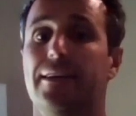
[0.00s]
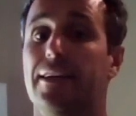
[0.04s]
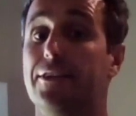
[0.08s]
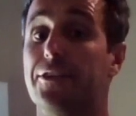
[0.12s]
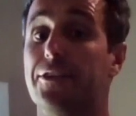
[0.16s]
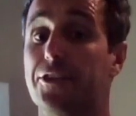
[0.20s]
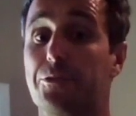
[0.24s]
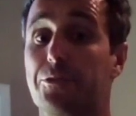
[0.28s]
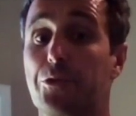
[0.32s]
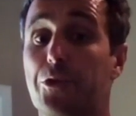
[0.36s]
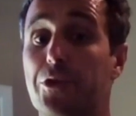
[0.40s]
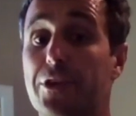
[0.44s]

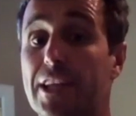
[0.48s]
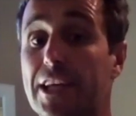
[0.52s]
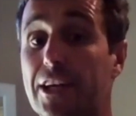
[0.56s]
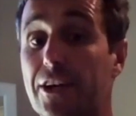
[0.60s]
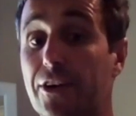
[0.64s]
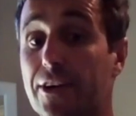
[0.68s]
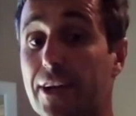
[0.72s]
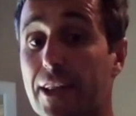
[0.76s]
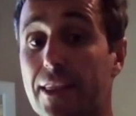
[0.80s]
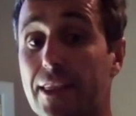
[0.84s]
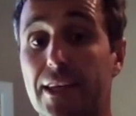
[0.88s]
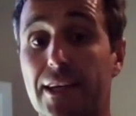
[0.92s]
the smoothie
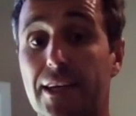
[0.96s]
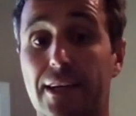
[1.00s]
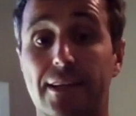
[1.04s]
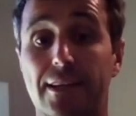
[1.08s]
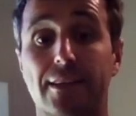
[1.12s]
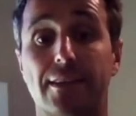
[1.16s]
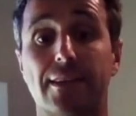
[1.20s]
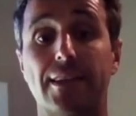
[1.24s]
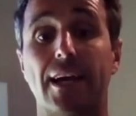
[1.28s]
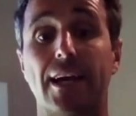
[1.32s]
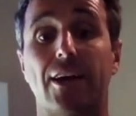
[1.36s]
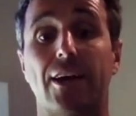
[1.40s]
kind of thing,
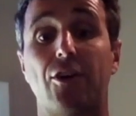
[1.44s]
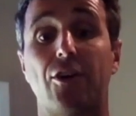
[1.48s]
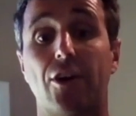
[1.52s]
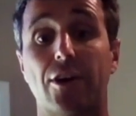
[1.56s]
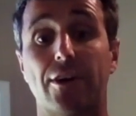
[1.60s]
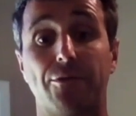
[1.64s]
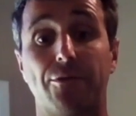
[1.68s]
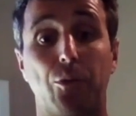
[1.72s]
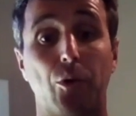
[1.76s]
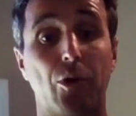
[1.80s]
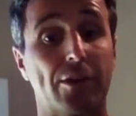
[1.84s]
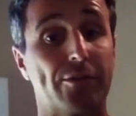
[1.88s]
and that
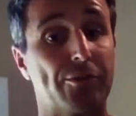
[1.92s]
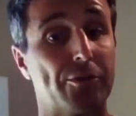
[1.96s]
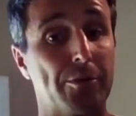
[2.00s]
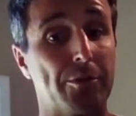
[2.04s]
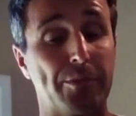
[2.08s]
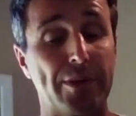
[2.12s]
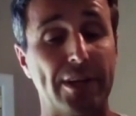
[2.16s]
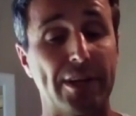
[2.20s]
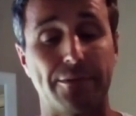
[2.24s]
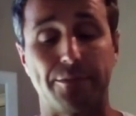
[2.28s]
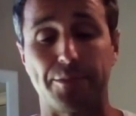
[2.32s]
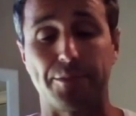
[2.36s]
kind of worked for a
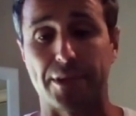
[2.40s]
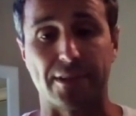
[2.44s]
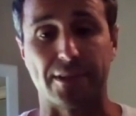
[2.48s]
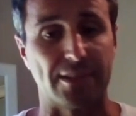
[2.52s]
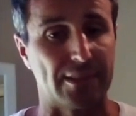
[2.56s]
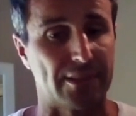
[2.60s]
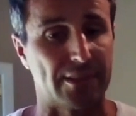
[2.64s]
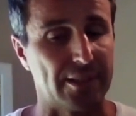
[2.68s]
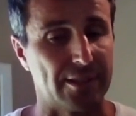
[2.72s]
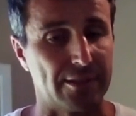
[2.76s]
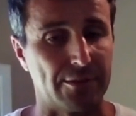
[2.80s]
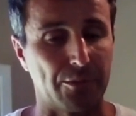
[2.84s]
bit, but
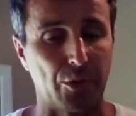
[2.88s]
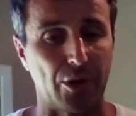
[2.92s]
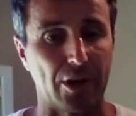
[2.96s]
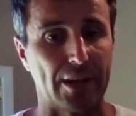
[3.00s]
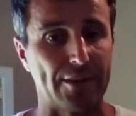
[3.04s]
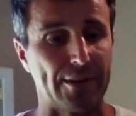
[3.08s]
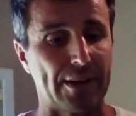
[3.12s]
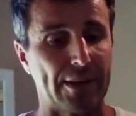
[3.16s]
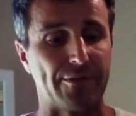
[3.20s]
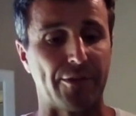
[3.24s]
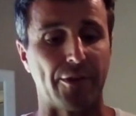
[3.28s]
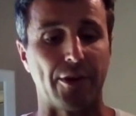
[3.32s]
it didn't
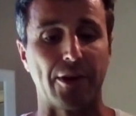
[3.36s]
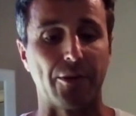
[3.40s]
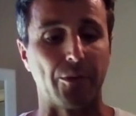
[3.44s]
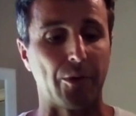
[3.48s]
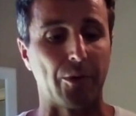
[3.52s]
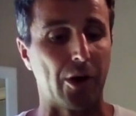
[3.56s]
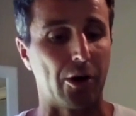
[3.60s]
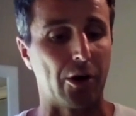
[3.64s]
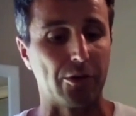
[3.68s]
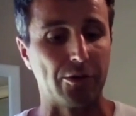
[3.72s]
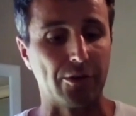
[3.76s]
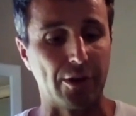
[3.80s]
work out very
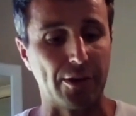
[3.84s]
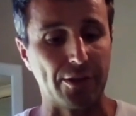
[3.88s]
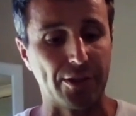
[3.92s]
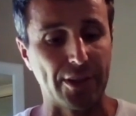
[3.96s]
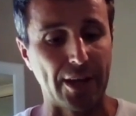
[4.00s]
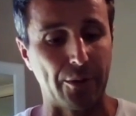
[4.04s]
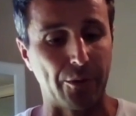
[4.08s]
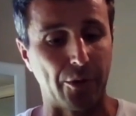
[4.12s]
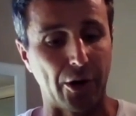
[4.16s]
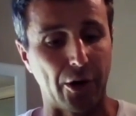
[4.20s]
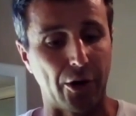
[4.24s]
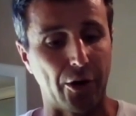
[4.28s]
well. And
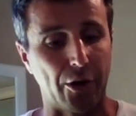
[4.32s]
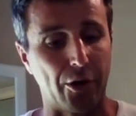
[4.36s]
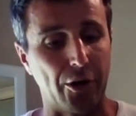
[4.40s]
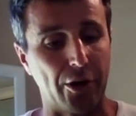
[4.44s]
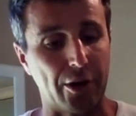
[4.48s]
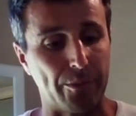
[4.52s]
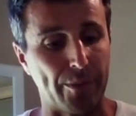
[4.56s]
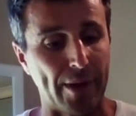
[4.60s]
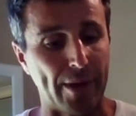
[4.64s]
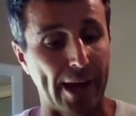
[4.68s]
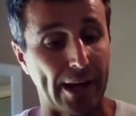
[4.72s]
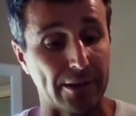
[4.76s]
then when I
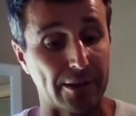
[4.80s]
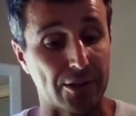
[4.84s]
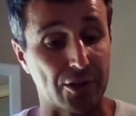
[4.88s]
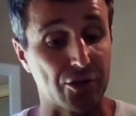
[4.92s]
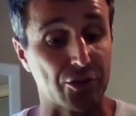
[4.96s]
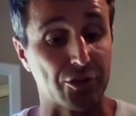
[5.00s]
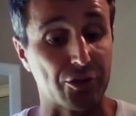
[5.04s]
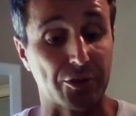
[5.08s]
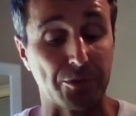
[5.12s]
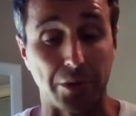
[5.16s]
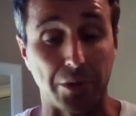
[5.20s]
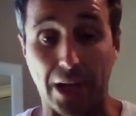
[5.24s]
heard about
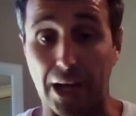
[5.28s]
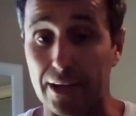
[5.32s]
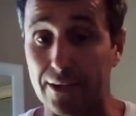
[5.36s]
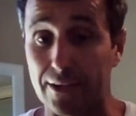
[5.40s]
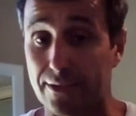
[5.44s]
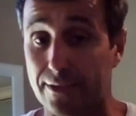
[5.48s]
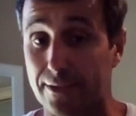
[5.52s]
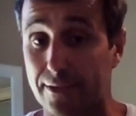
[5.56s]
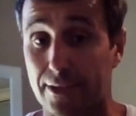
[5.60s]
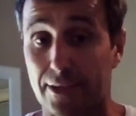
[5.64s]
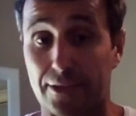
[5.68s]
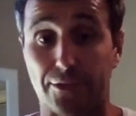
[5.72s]
Juice
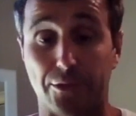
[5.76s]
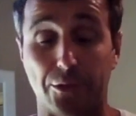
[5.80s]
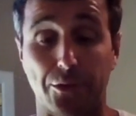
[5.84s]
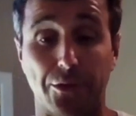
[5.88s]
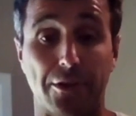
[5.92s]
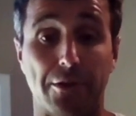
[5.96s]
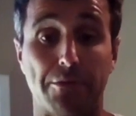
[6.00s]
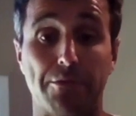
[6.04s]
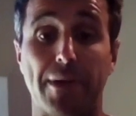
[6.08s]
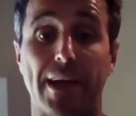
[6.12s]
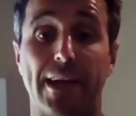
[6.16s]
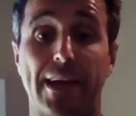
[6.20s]
Plus and I saw
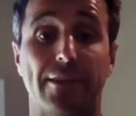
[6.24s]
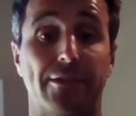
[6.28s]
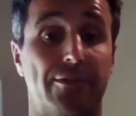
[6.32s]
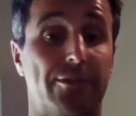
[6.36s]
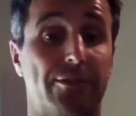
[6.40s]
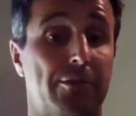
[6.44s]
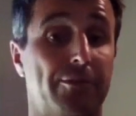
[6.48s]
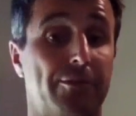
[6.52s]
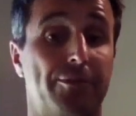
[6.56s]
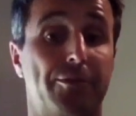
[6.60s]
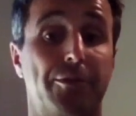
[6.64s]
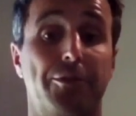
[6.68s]
the
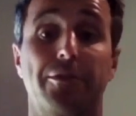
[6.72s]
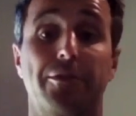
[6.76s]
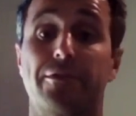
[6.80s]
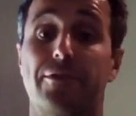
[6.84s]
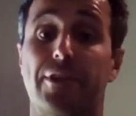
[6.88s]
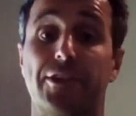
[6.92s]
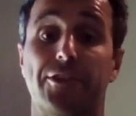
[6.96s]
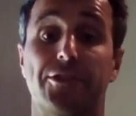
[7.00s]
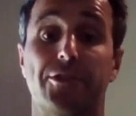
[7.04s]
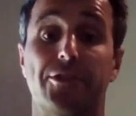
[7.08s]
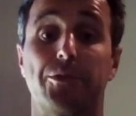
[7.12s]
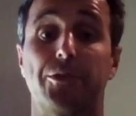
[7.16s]
amounts of fruit and
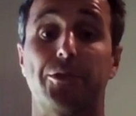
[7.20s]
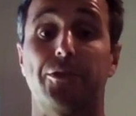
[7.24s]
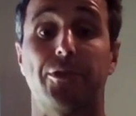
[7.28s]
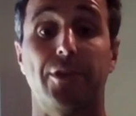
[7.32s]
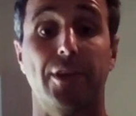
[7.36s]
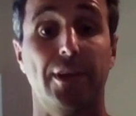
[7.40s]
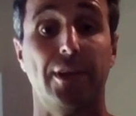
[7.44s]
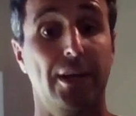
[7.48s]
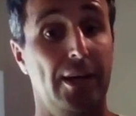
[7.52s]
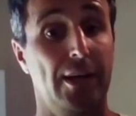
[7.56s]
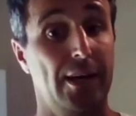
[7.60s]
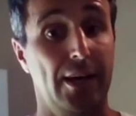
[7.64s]

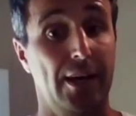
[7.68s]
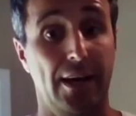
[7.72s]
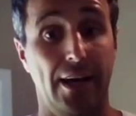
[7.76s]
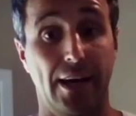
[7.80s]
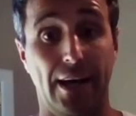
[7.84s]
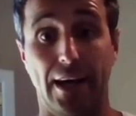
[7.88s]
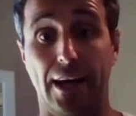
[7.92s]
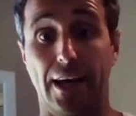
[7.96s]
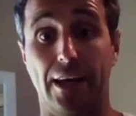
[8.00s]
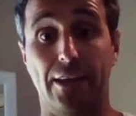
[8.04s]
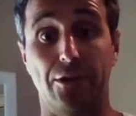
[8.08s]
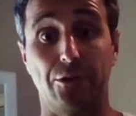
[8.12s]
vegetables
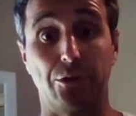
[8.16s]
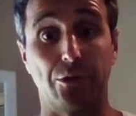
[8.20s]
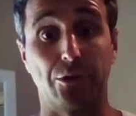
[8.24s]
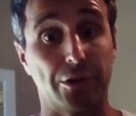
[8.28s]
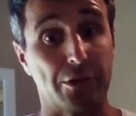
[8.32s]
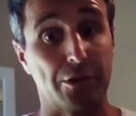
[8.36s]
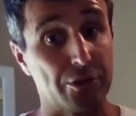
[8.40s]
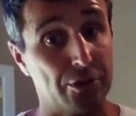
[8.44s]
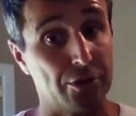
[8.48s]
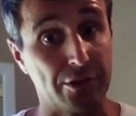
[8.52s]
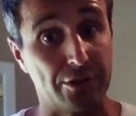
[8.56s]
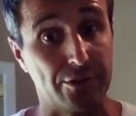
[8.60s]
and all
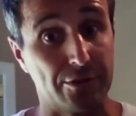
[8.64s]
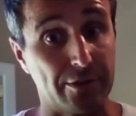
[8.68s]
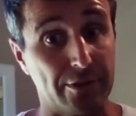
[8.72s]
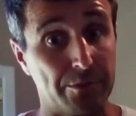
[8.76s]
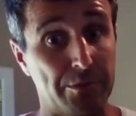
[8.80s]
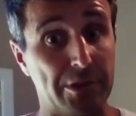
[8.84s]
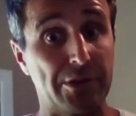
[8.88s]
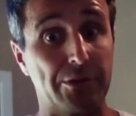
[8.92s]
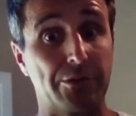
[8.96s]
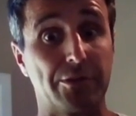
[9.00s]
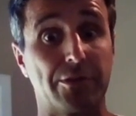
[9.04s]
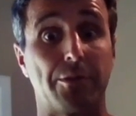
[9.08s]
the nutrients and
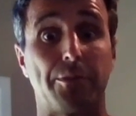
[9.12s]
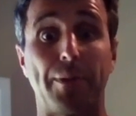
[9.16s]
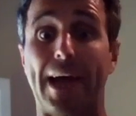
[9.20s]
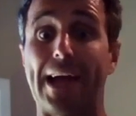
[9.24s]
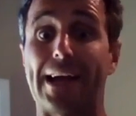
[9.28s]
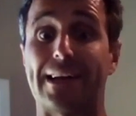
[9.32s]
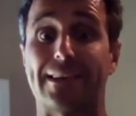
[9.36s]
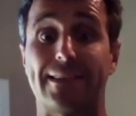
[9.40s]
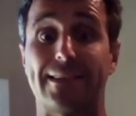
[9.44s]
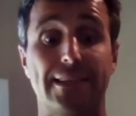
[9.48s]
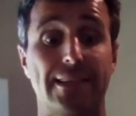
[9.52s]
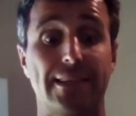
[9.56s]
minerals that are
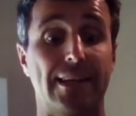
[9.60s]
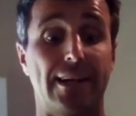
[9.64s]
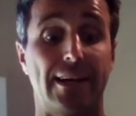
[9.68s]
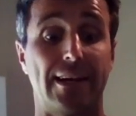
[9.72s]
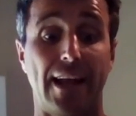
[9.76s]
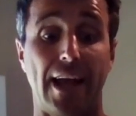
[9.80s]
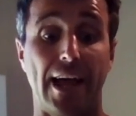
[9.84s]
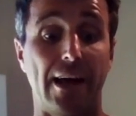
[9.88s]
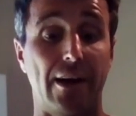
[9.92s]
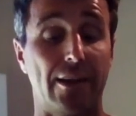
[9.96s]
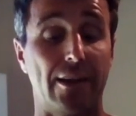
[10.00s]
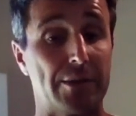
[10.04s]
packed in there
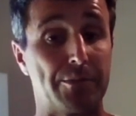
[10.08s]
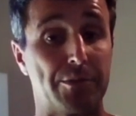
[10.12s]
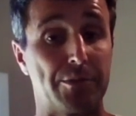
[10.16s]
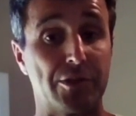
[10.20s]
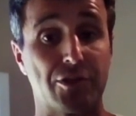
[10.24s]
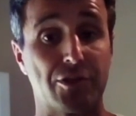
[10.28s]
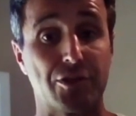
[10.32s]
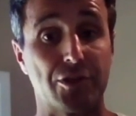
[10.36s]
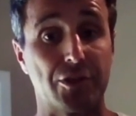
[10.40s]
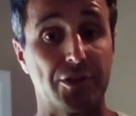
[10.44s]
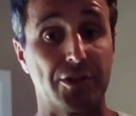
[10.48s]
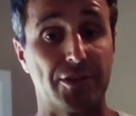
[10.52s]
and how they're
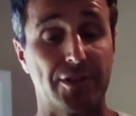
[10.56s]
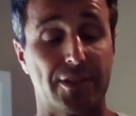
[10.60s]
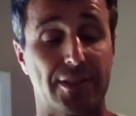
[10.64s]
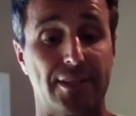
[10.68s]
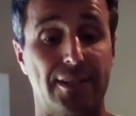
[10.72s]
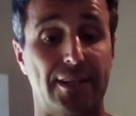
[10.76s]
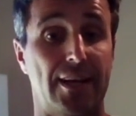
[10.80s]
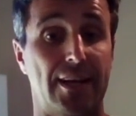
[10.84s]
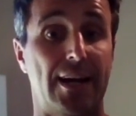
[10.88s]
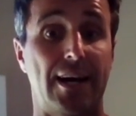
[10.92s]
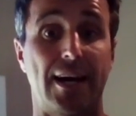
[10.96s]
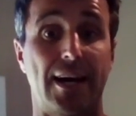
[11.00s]

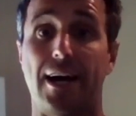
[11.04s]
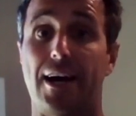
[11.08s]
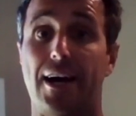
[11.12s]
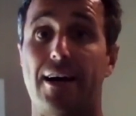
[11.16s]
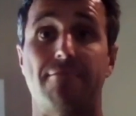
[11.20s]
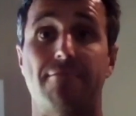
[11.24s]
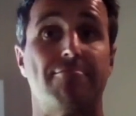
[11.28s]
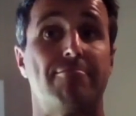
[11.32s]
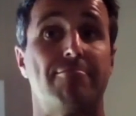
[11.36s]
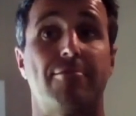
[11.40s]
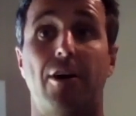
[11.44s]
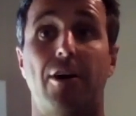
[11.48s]
produced,
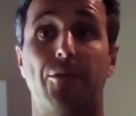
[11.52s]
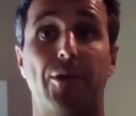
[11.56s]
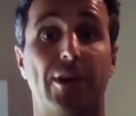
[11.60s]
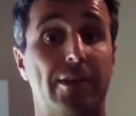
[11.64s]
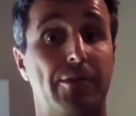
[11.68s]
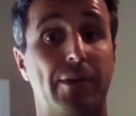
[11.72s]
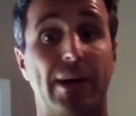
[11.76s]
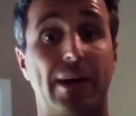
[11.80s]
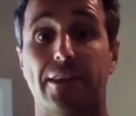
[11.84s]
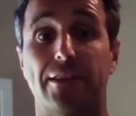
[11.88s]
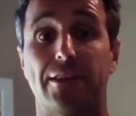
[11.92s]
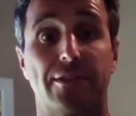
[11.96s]
I
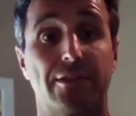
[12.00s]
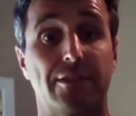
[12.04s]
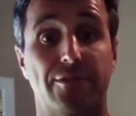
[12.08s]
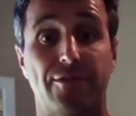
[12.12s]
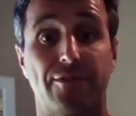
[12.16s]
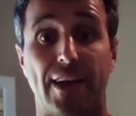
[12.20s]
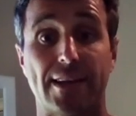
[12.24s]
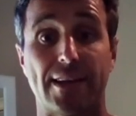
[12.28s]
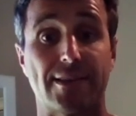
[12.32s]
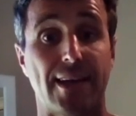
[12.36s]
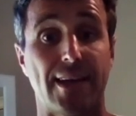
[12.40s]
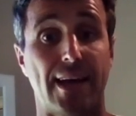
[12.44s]
went, wow, this is
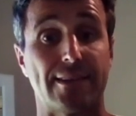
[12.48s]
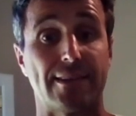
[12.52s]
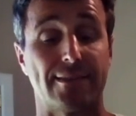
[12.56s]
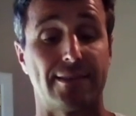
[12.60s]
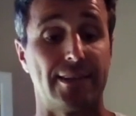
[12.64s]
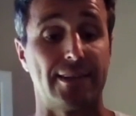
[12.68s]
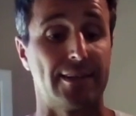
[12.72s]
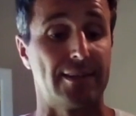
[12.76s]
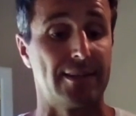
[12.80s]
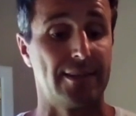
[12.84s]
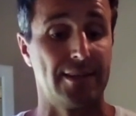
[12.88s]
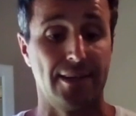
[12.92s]

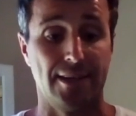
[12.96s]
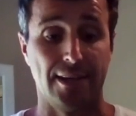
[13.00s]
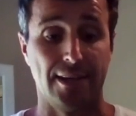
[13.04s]
fantastic.